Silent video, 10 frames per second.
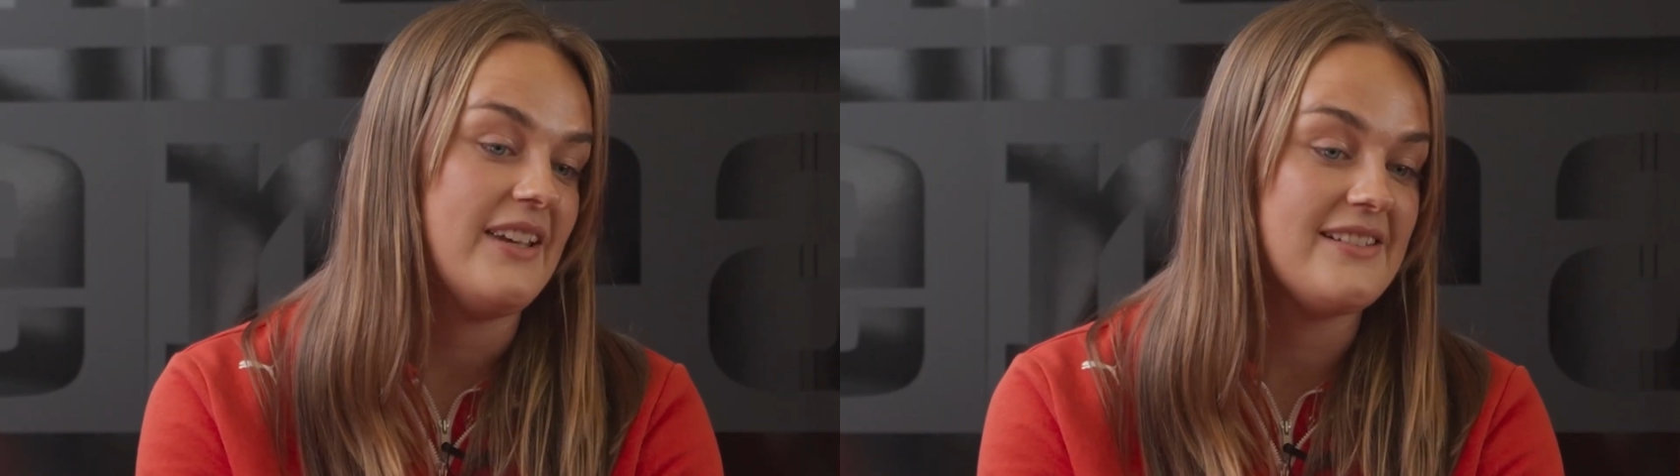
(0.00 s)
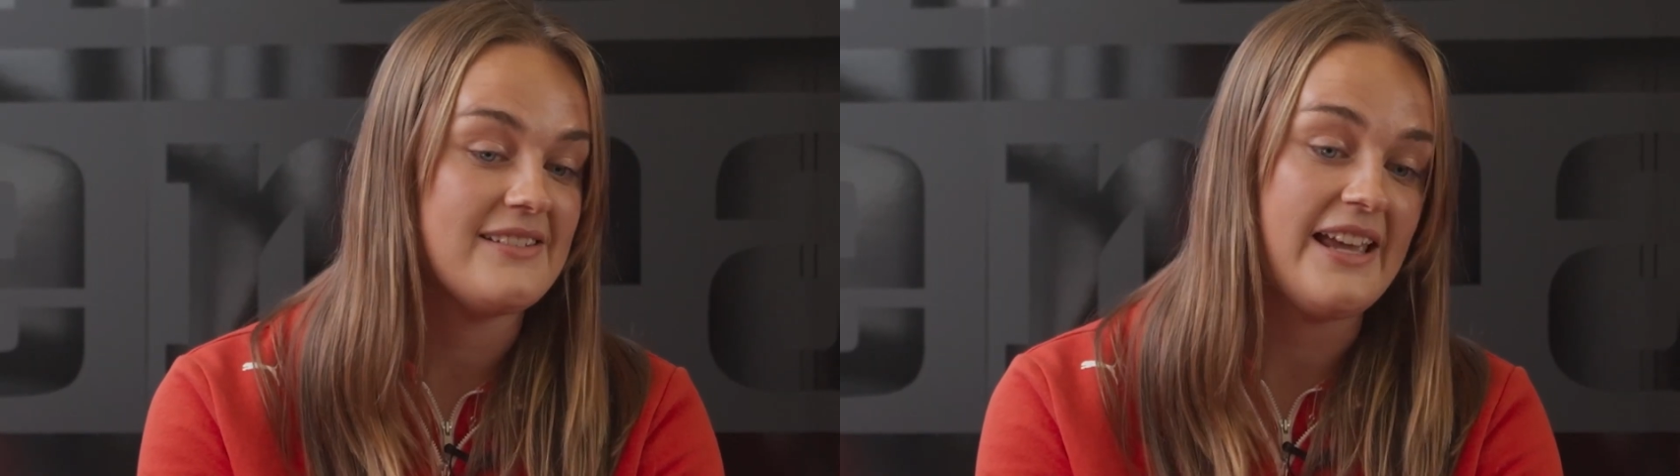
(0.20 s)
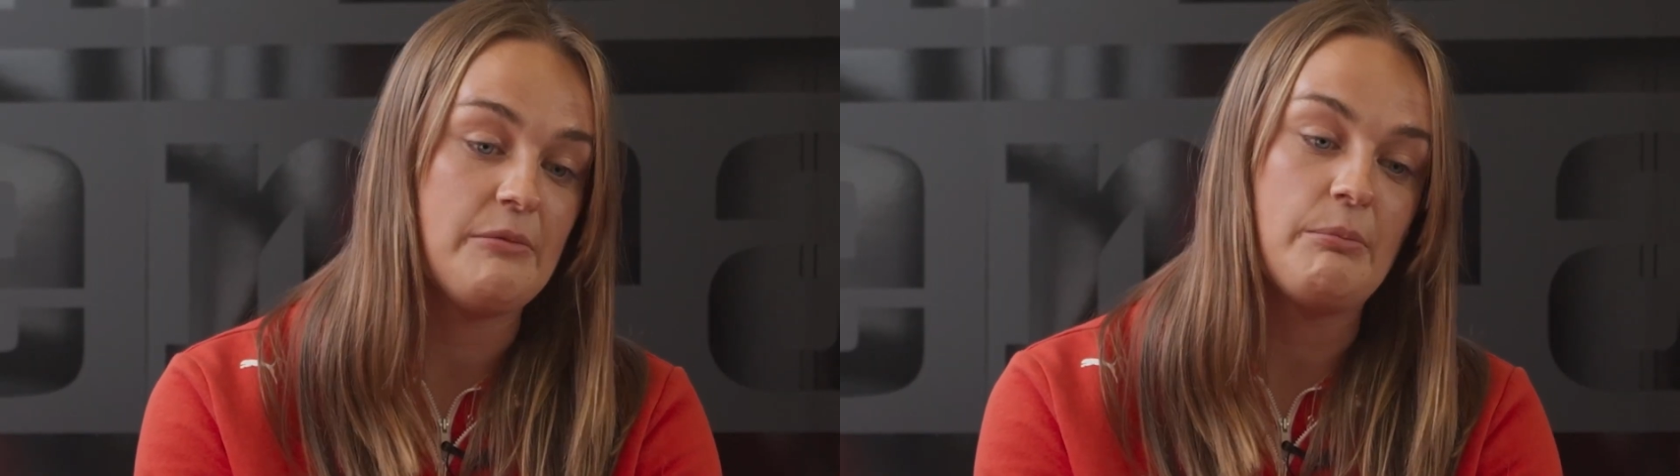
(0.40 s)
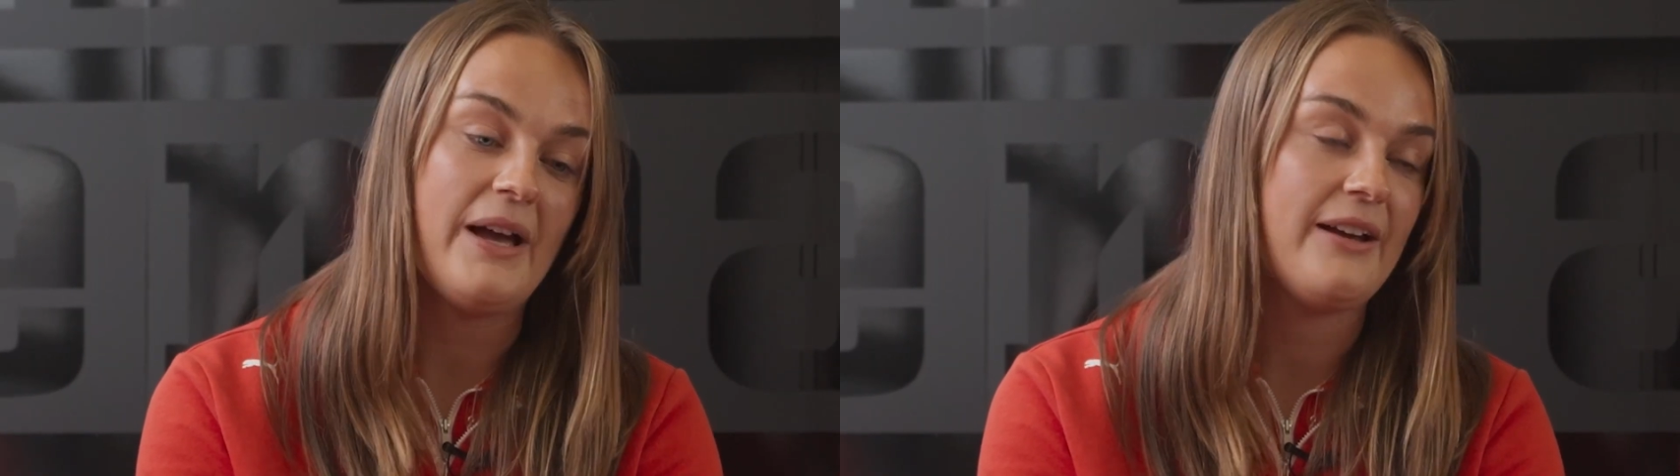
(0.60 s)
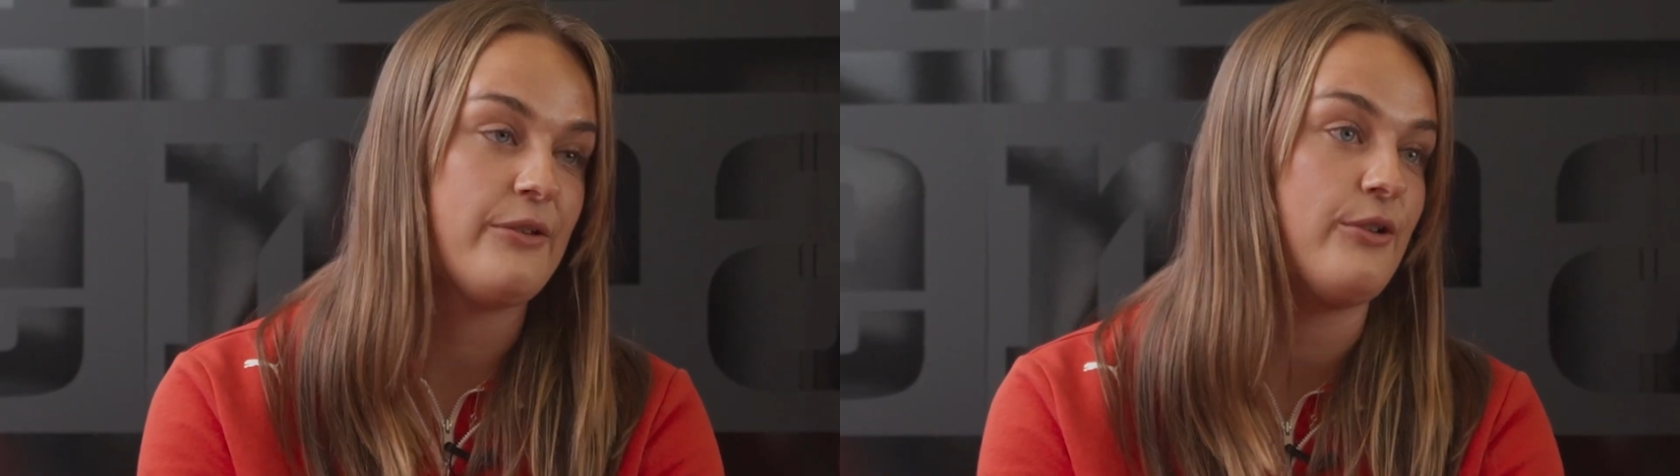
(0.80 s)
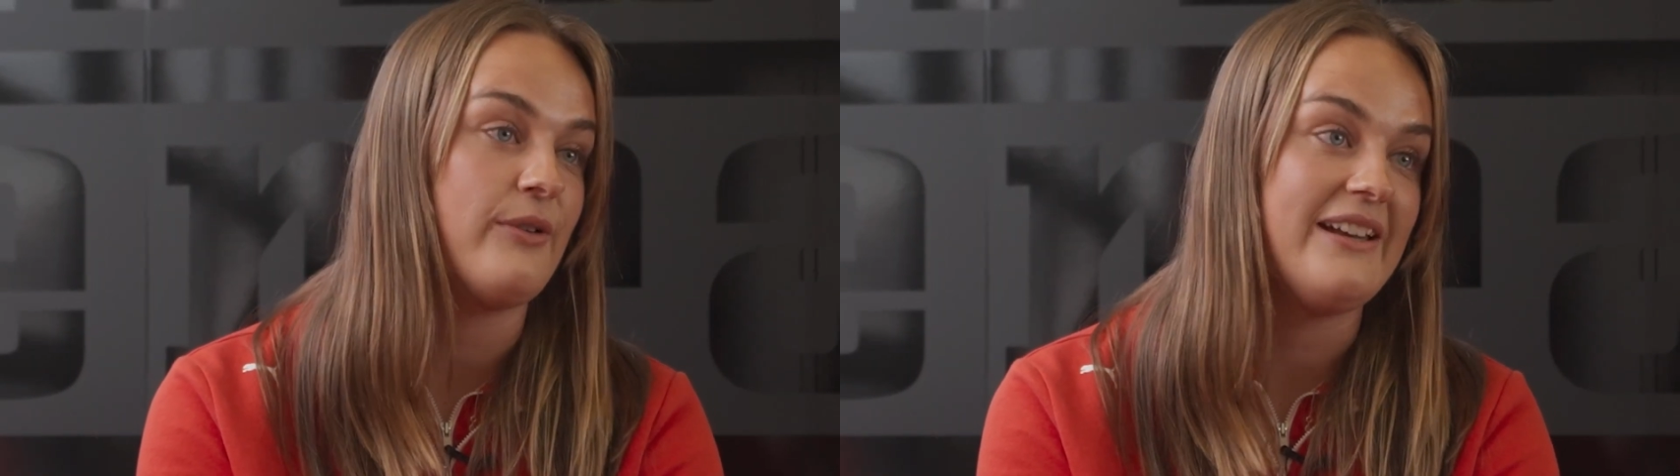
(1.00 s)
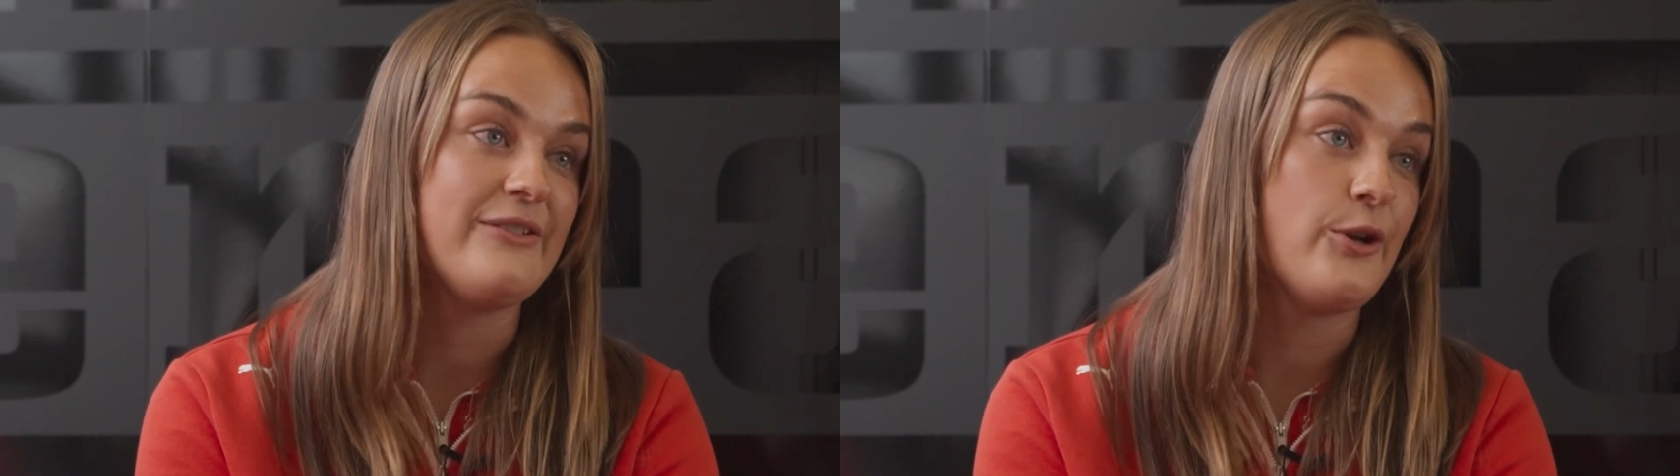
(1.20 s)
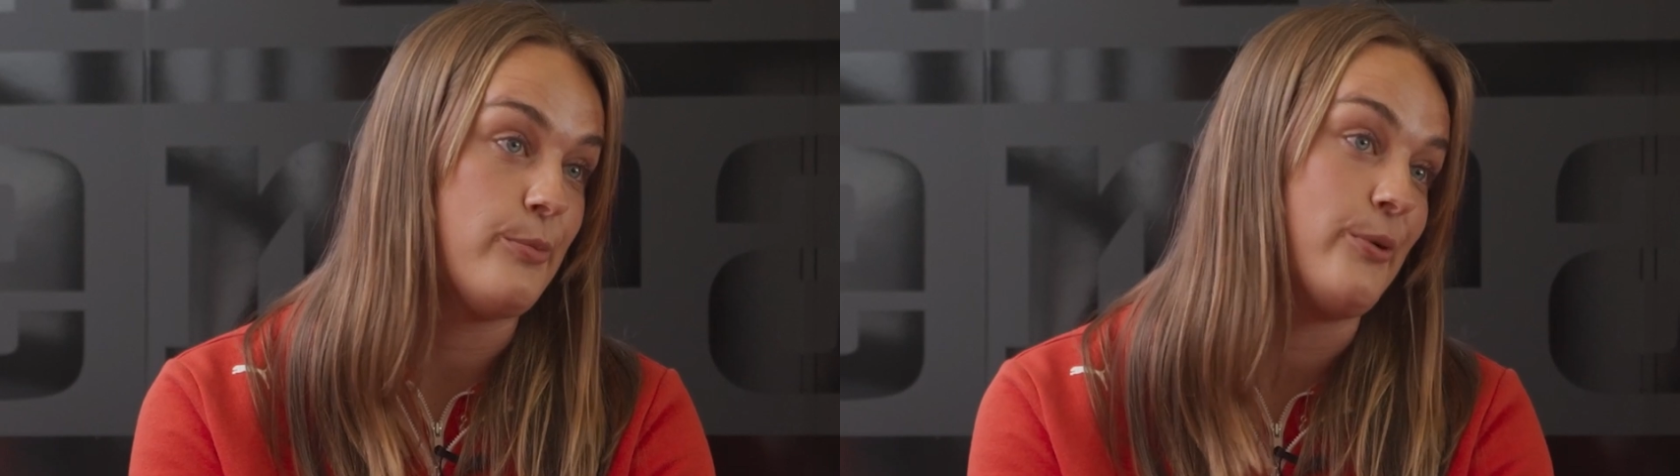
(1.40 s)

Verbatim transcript: it's then back of the grid, no